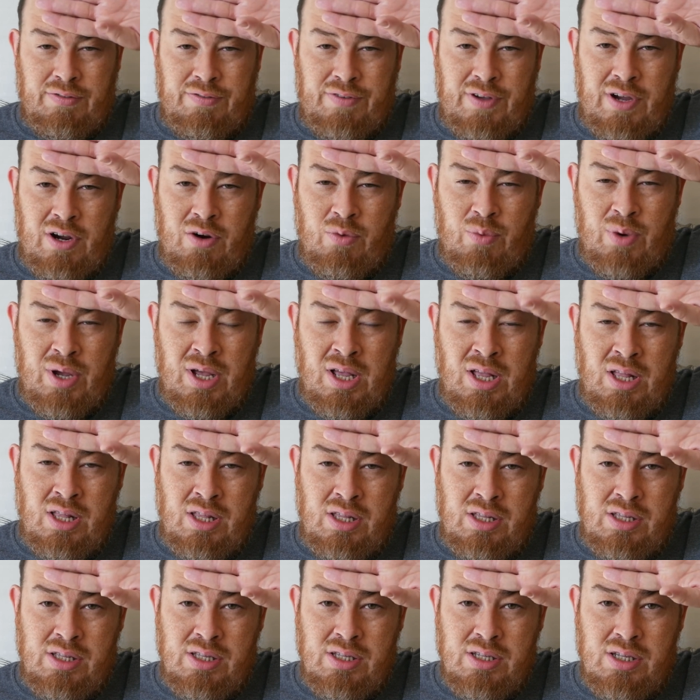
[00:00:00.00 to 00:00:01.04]

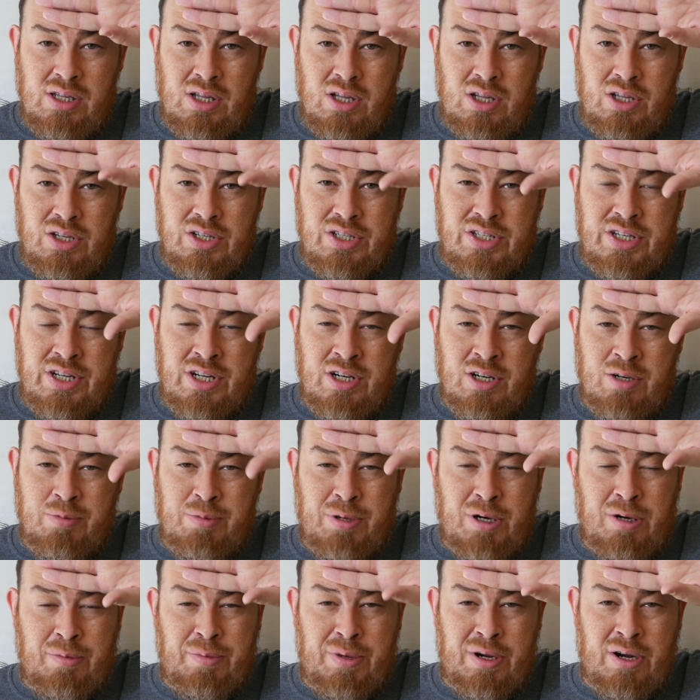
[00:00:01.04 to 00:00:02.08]
Farewell,
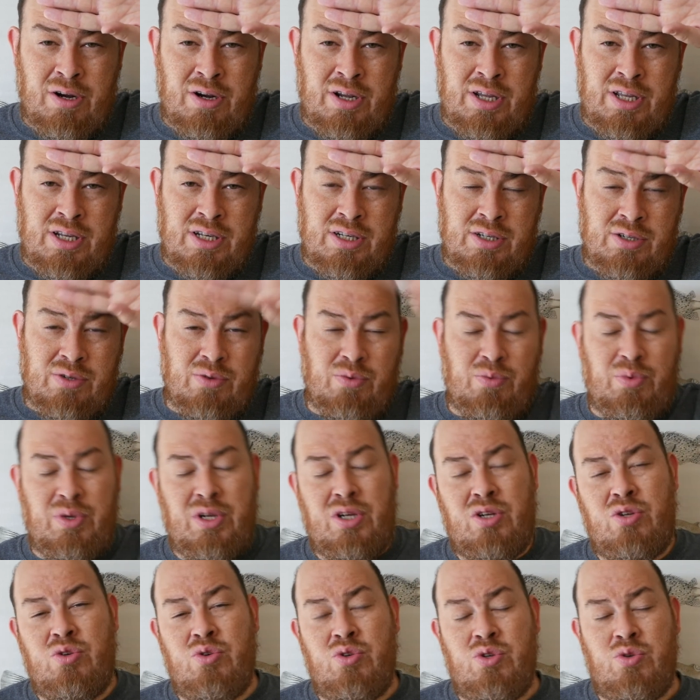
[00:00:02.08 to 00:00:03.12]
dear Barbarian,
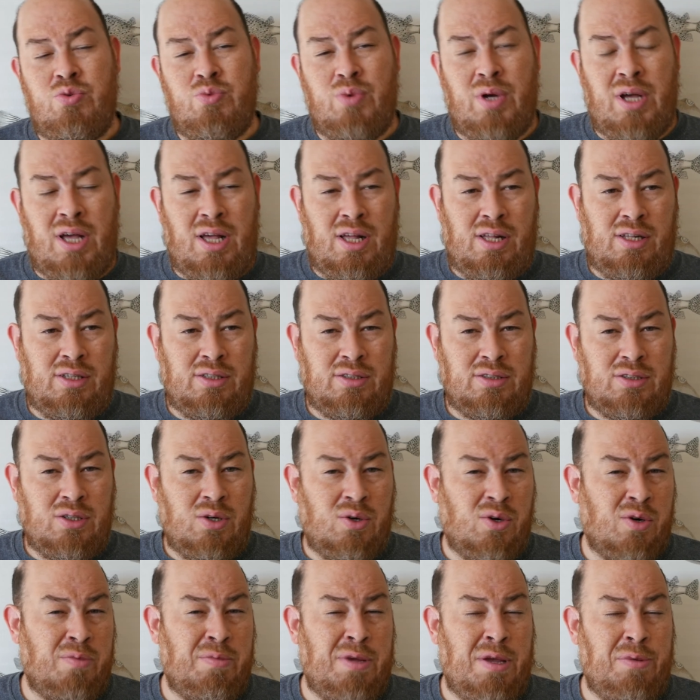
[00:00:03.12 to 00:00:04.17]
we knew you well.
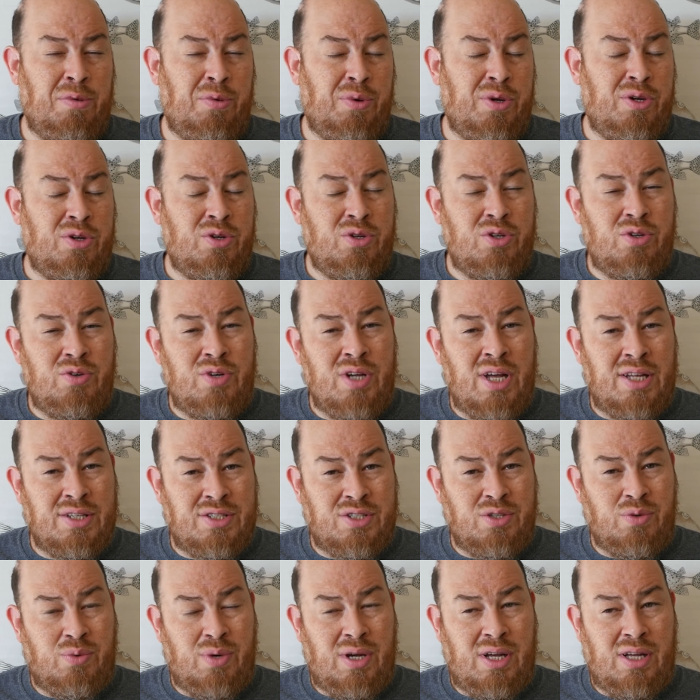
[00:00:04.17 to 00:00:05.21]
Or maybe we knew you
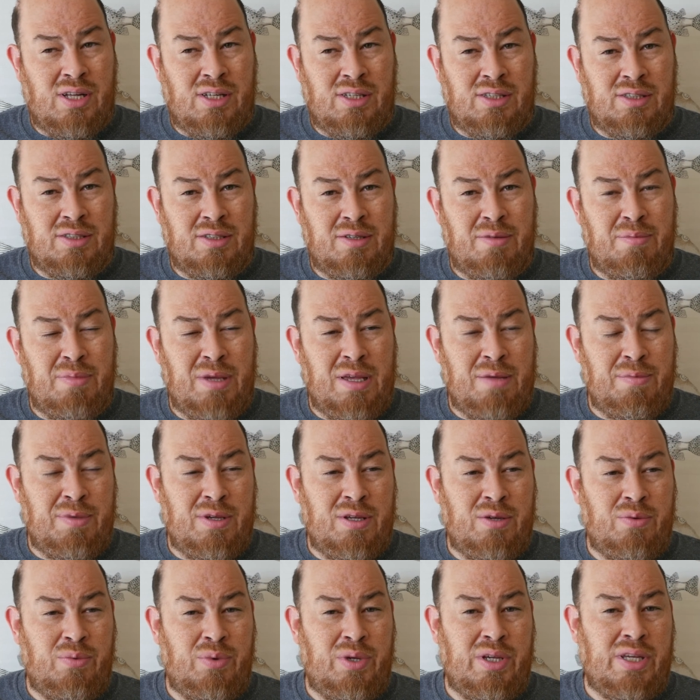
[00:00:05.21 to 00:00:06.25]
not so well.
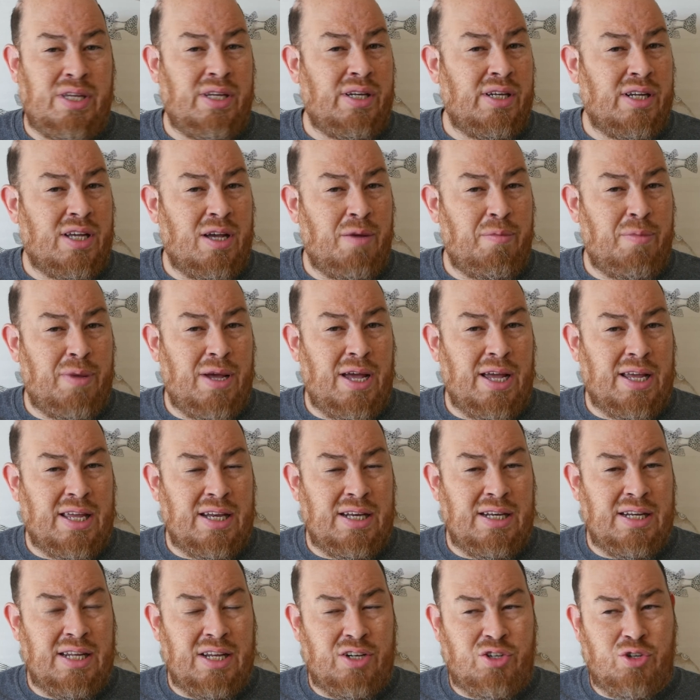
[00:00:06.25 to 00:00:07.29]
Maybe we can come
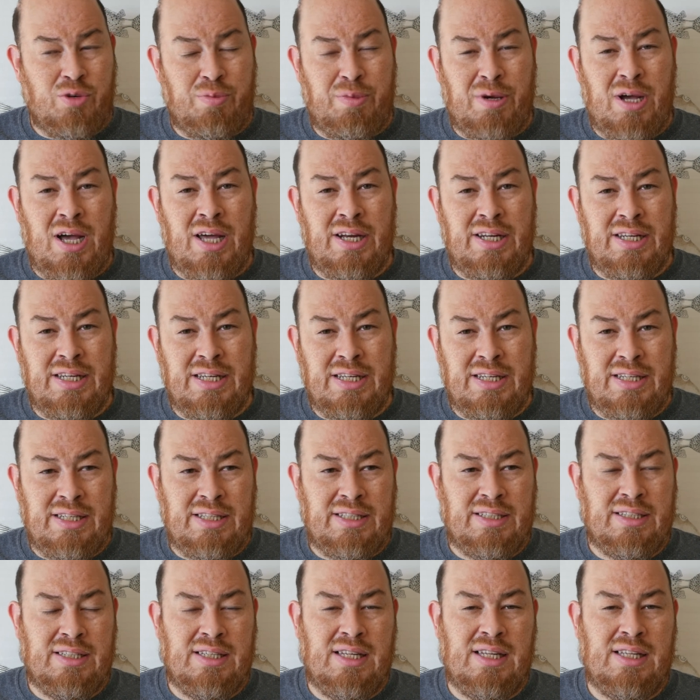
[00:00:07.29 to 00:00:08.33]
back and get your
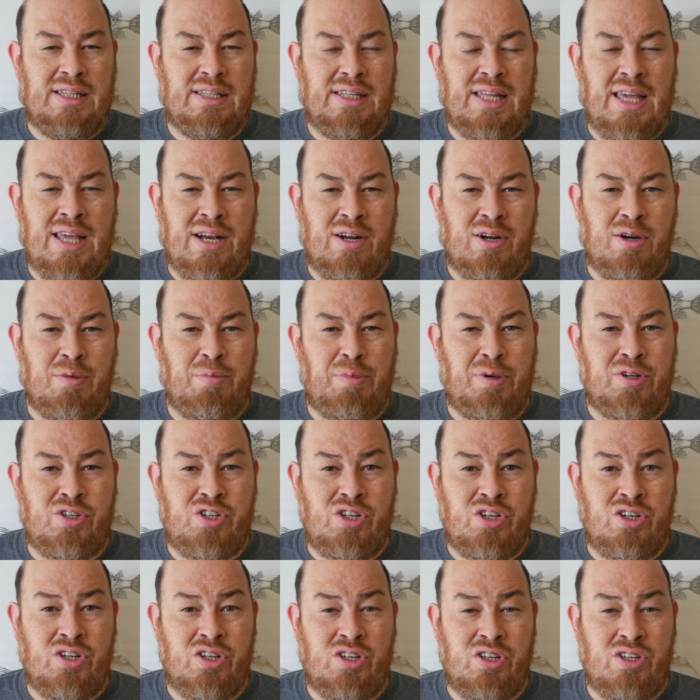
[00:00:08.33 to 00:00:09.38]
body later,
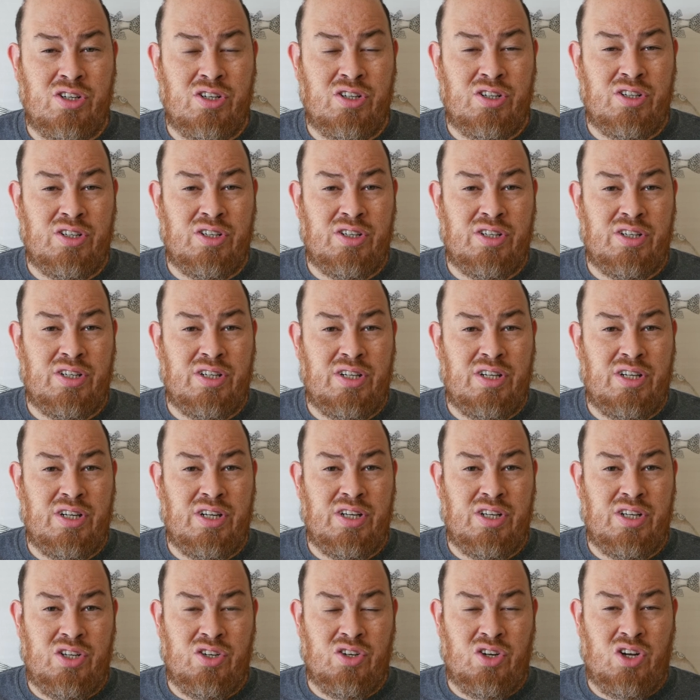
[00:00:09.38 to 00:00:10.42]
but you're
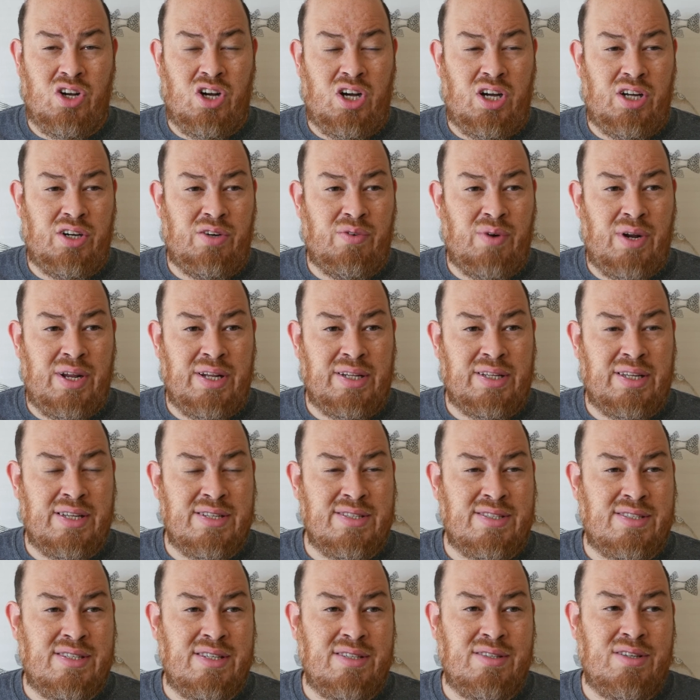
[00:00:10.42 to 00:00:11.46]
you're gone, right?
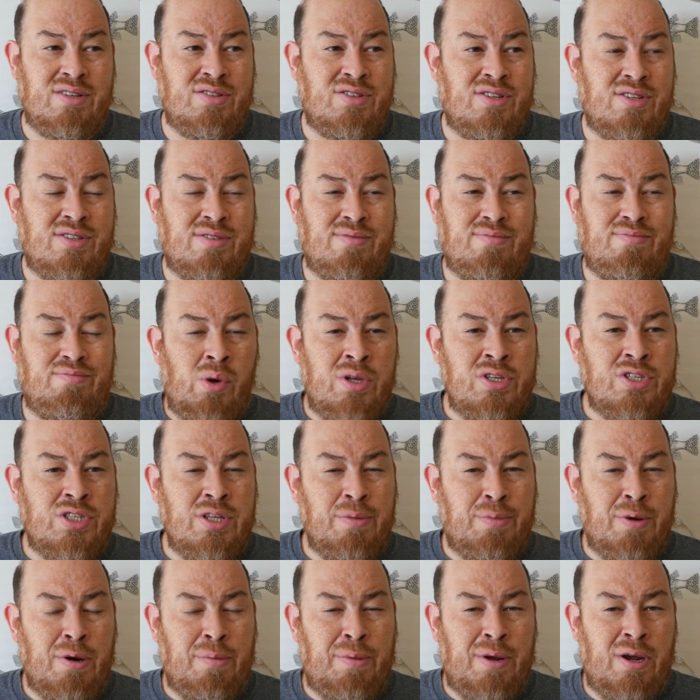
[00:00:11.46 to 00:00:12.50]
Because there's just
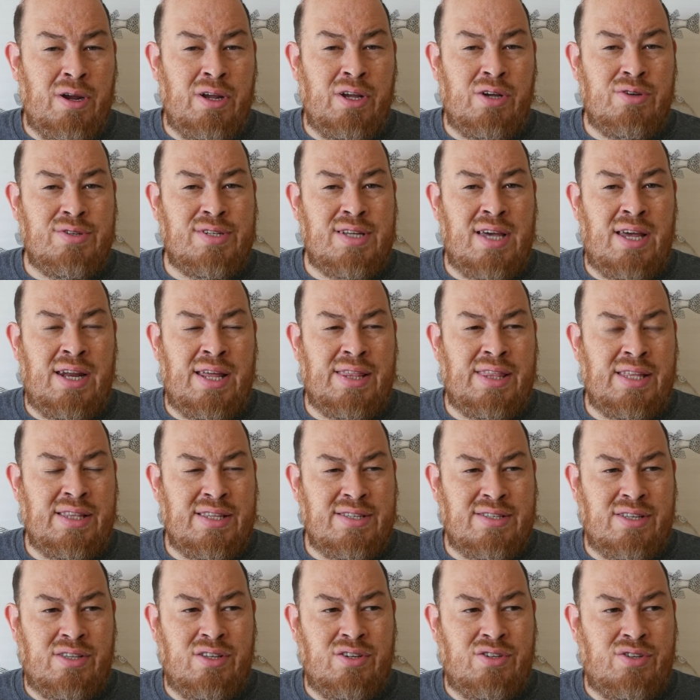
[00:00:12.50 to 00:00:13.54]
once the barbarian goes down, I
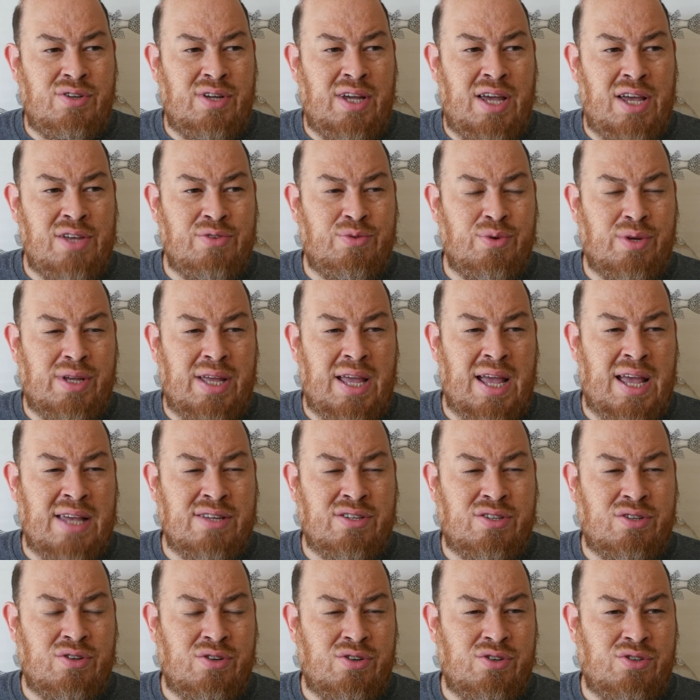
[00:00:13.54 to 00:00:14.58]
think these other two guys were
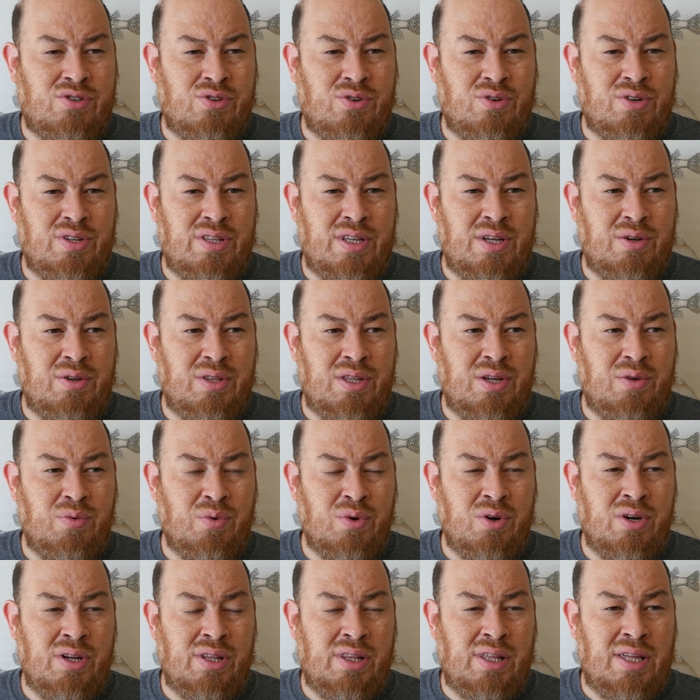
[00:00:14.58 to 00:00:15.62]
casters or they,
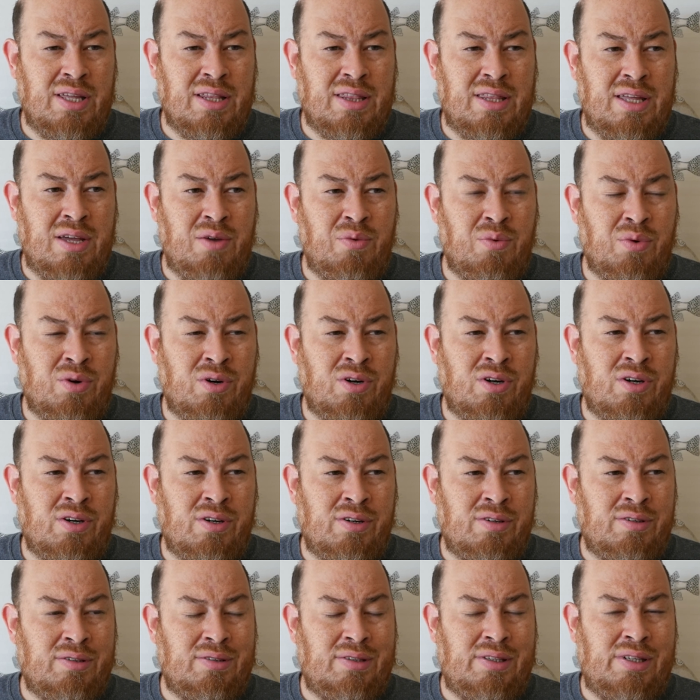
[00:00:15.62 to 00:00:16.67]
they weren't like they
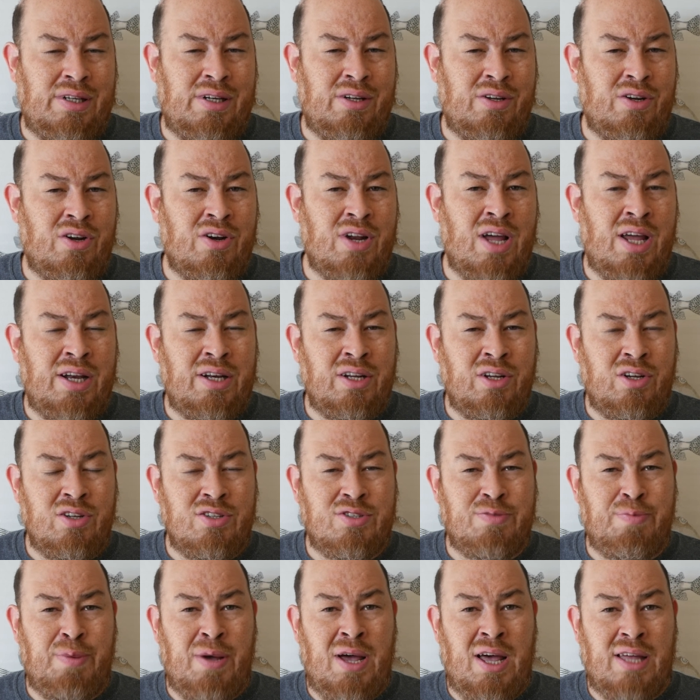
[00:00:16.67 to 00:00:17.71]
were. You know, you're not in a
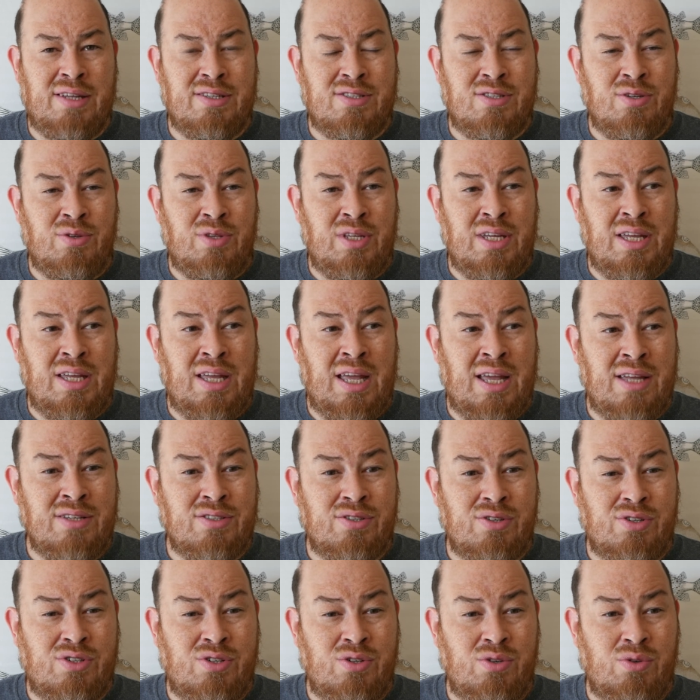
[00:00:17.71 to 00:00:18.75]
good spot. So the
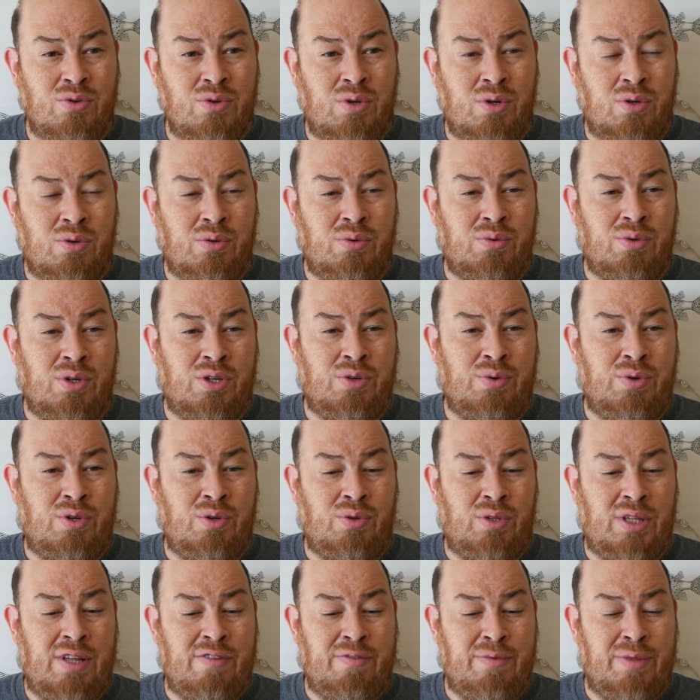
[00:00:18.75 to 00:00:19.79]
answer to well, what should
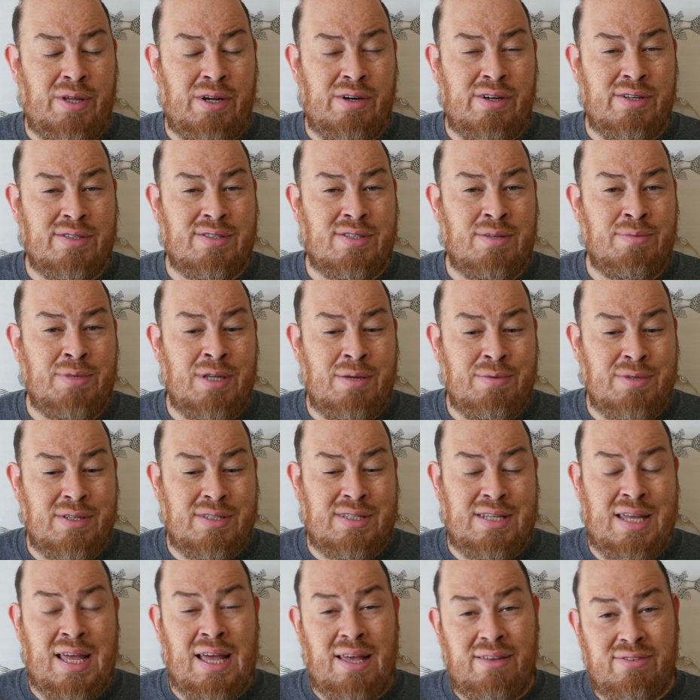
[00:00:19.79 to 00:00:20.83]
we do? Leave him there is
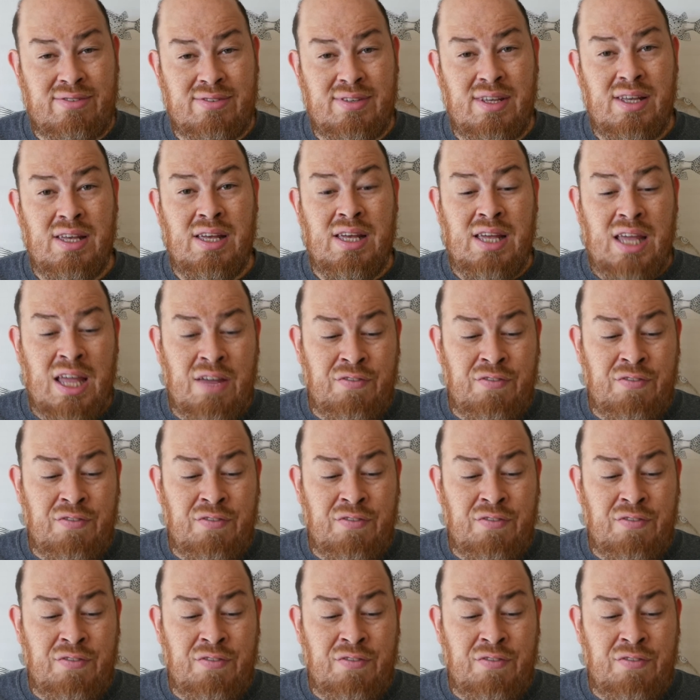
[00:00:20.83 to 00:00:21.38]
sometimes it's yes.